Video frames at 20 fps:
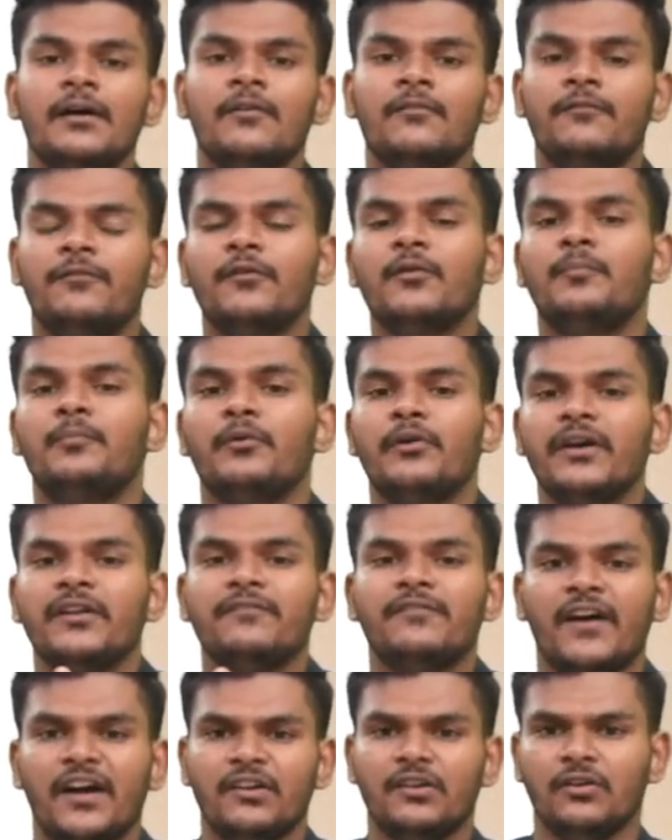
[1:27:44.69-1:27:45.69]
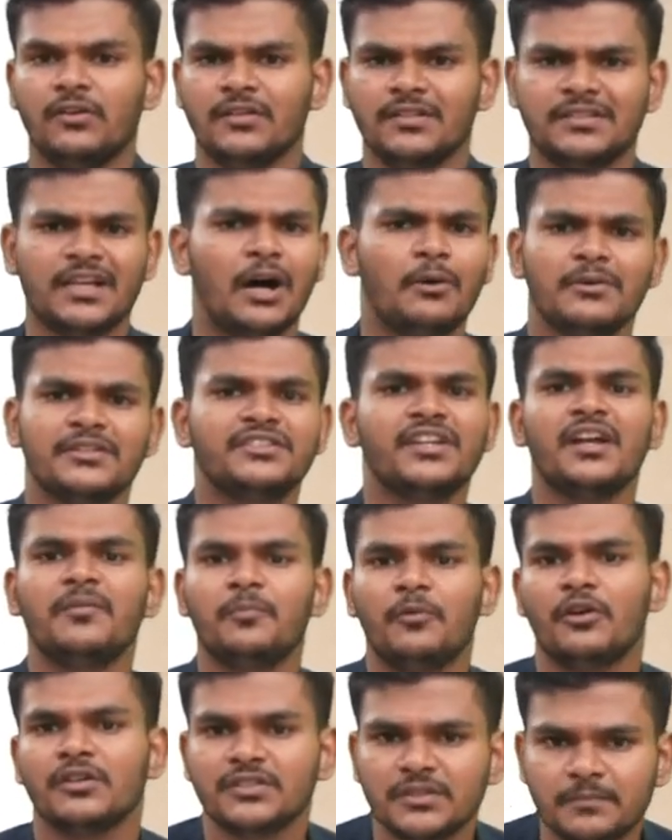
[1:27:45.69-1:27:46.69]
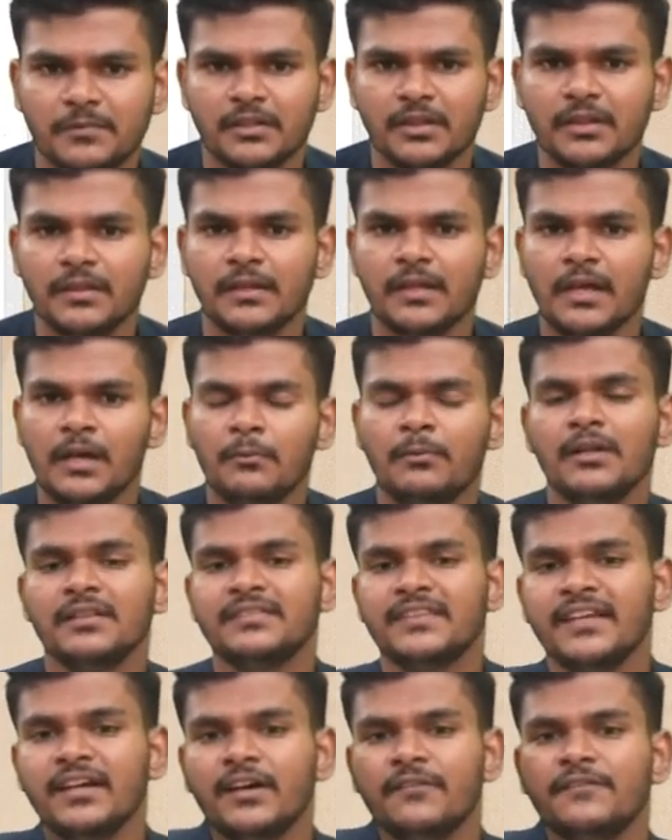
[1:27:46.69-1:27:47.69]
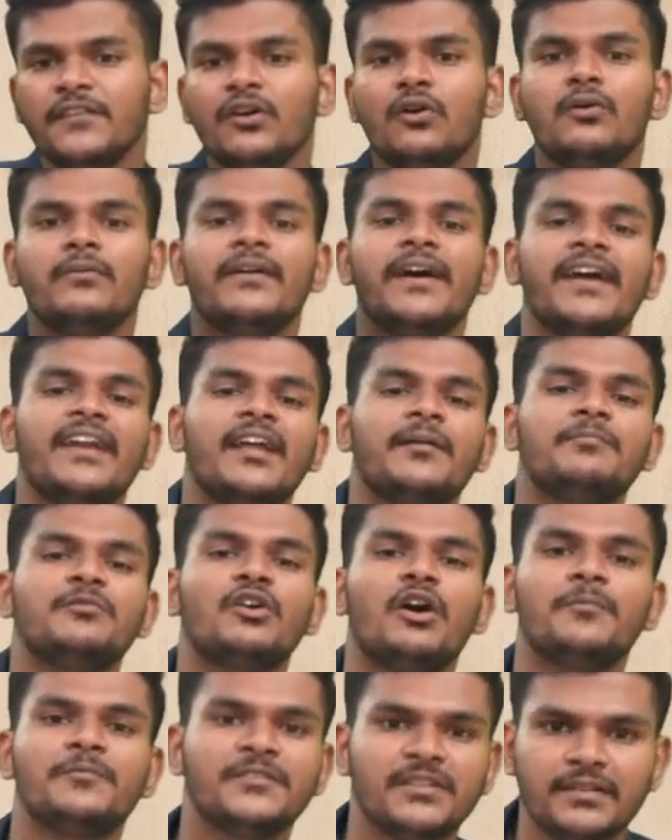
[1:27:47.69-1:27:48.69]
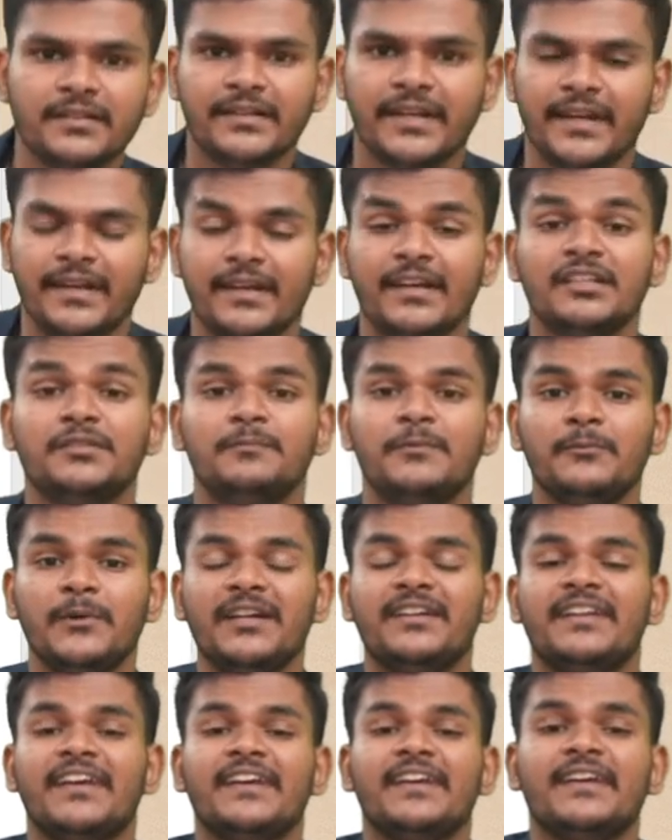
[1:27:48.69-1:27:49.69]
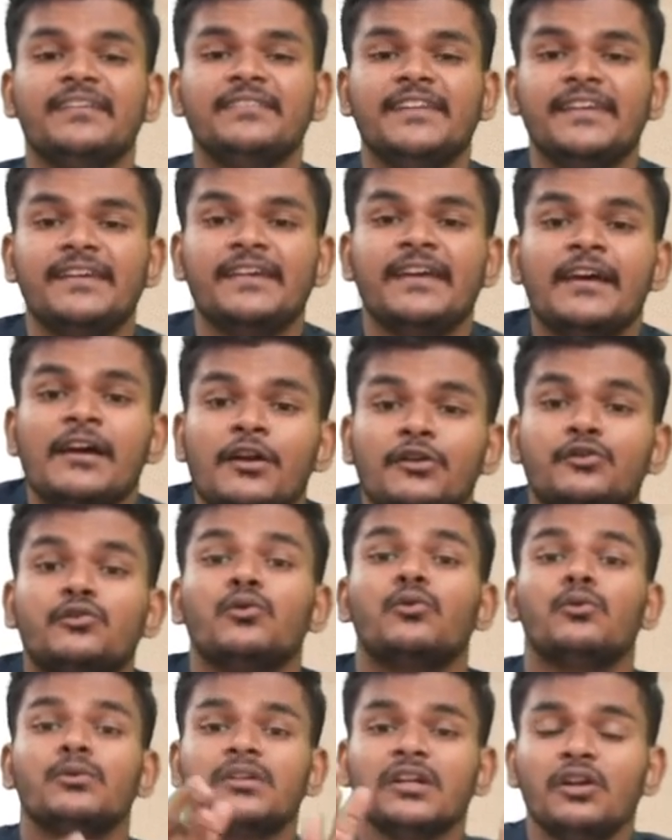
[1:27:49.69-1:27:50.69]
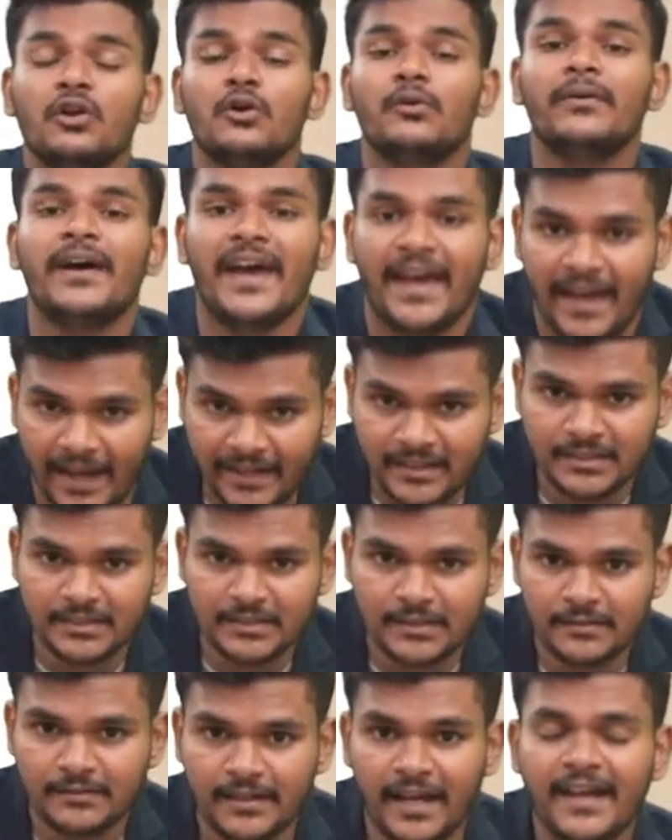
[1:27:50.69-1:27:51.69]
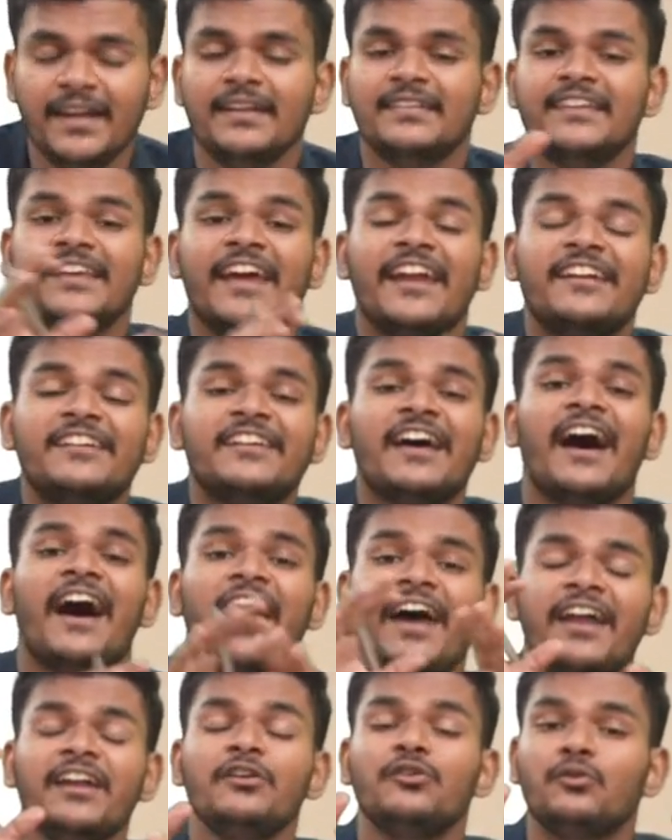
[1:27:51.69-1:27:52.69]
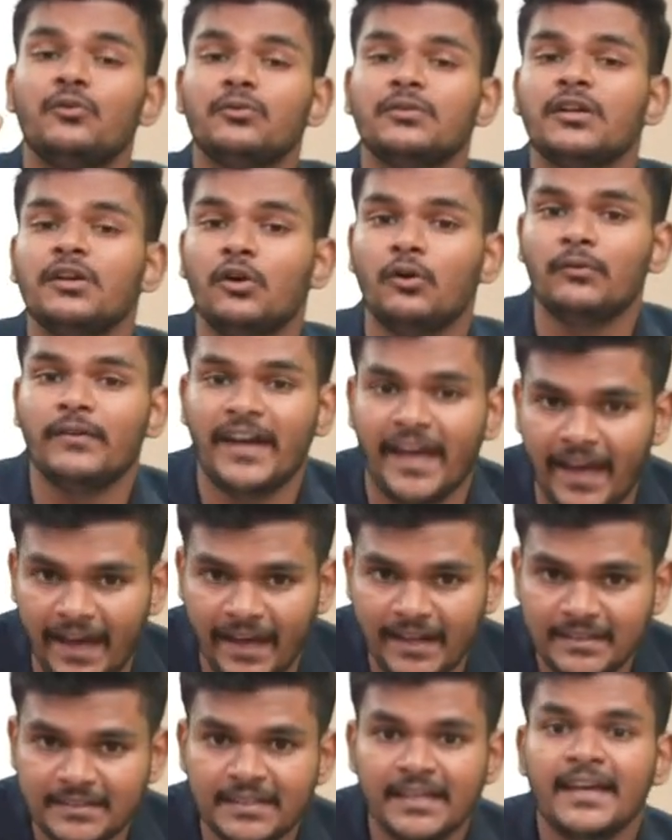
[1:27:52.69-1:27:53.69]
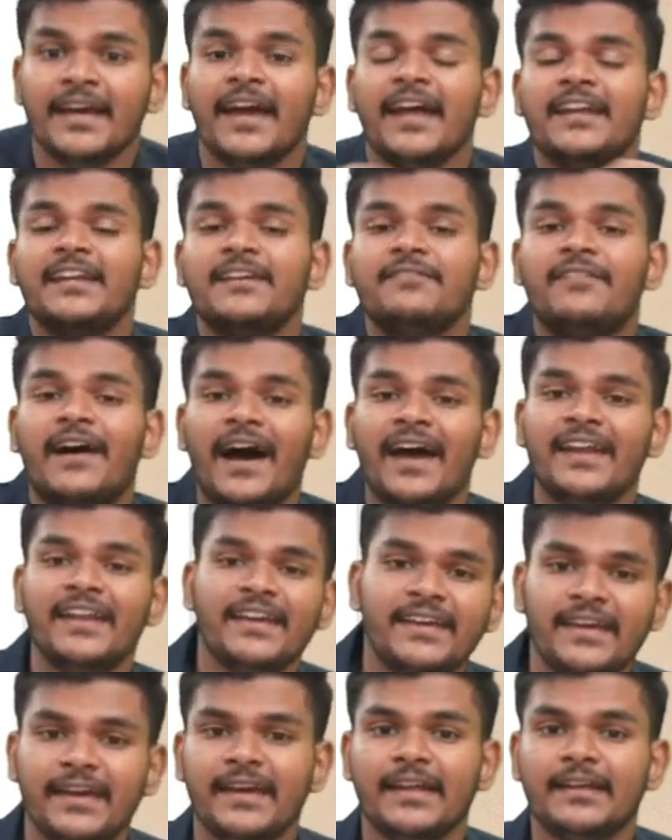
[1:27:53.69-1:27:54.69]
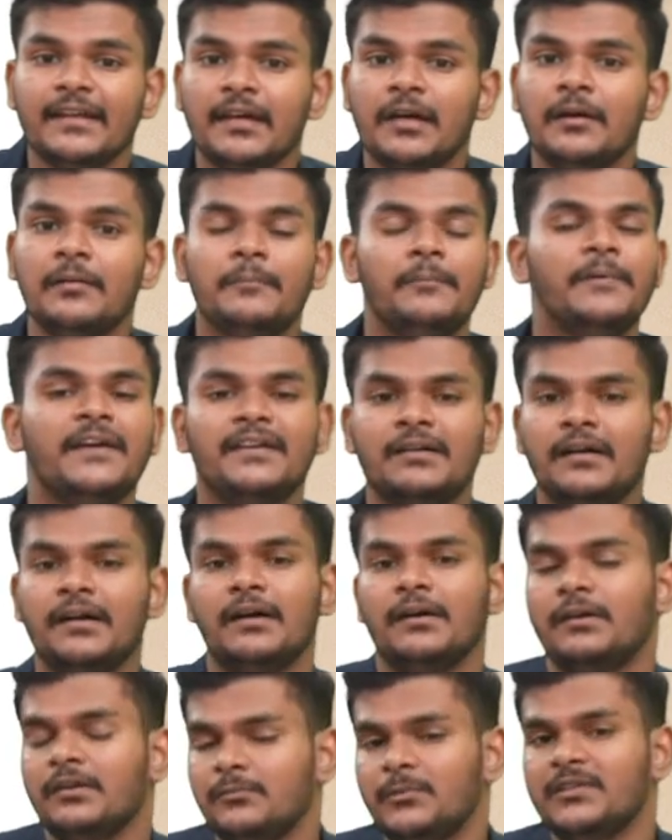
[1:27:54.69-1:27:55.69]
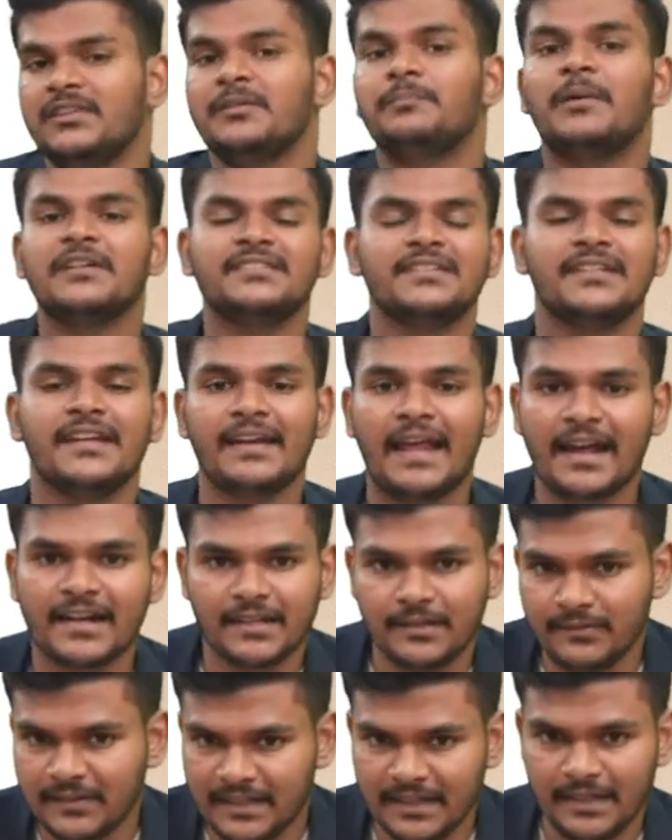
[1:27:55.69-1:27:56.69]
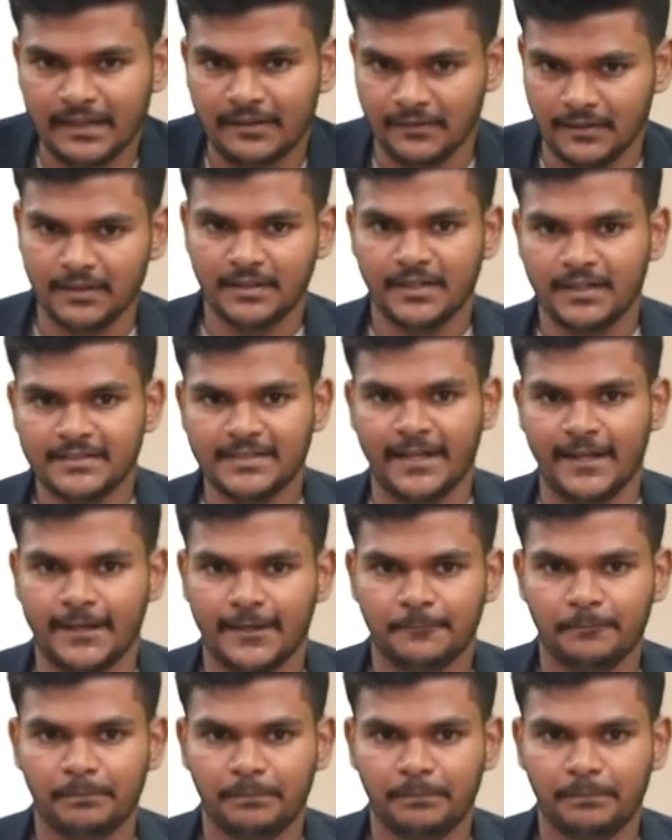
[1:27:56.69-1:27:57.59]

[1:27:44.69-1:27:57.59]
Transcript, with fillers: $4.5. How is that possible? Well, think of the overhead absorption rate. We're taking the total overheads, right? The entire total overheads and dividing it with the budgeted activity level, isn't it?